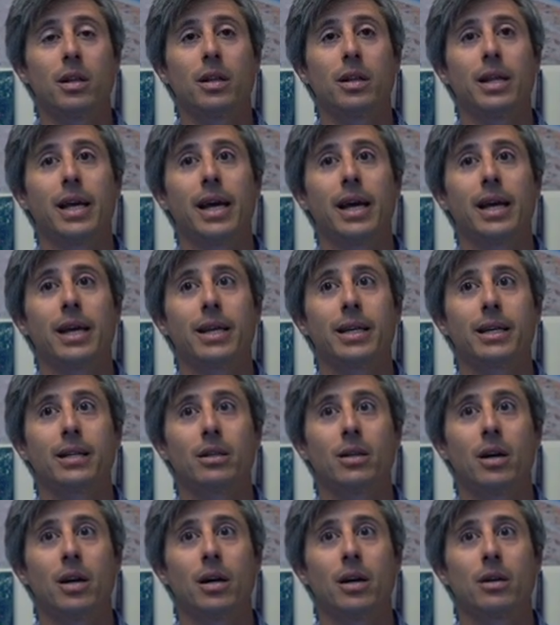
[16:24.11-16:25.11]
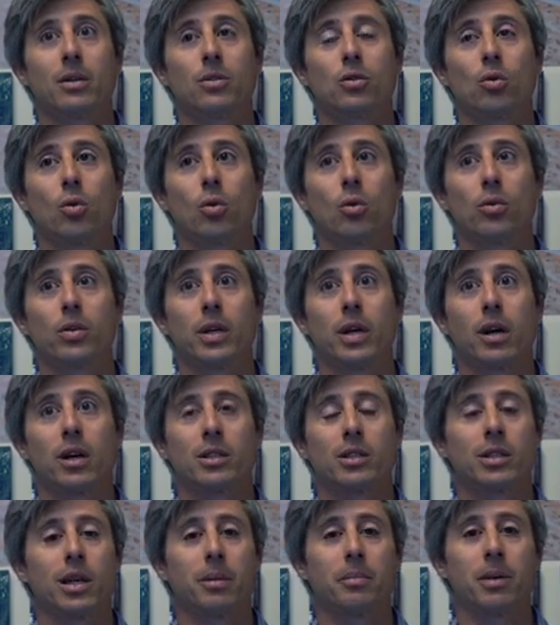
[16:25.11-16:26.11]
They told the
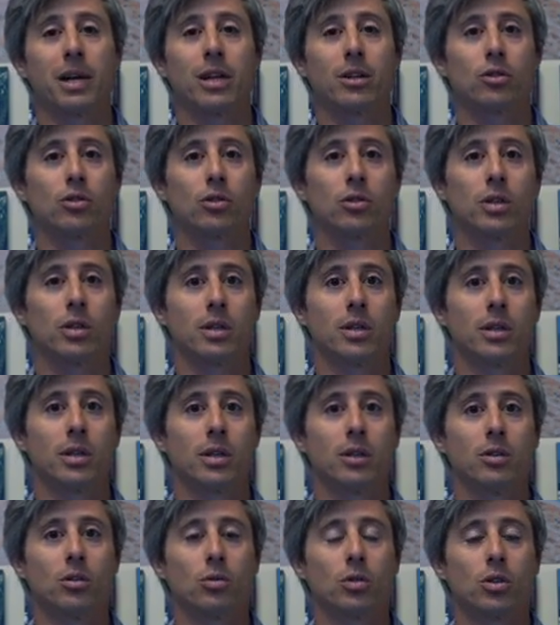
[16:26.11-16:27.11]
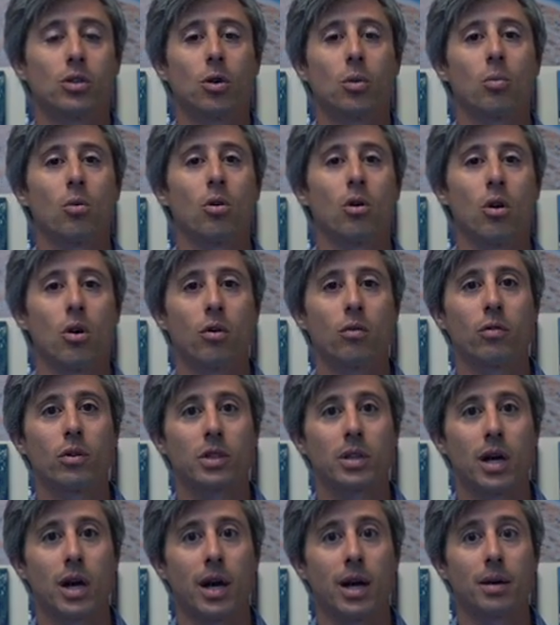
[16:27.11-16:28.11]
on-site managers that there was no more
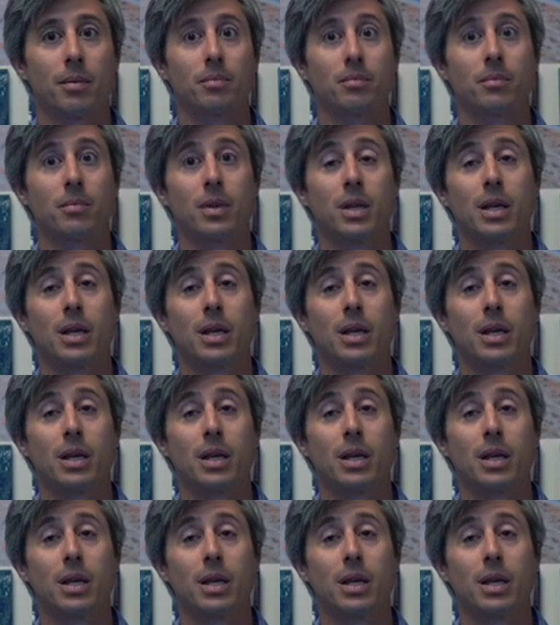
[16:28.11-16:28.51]
overtime.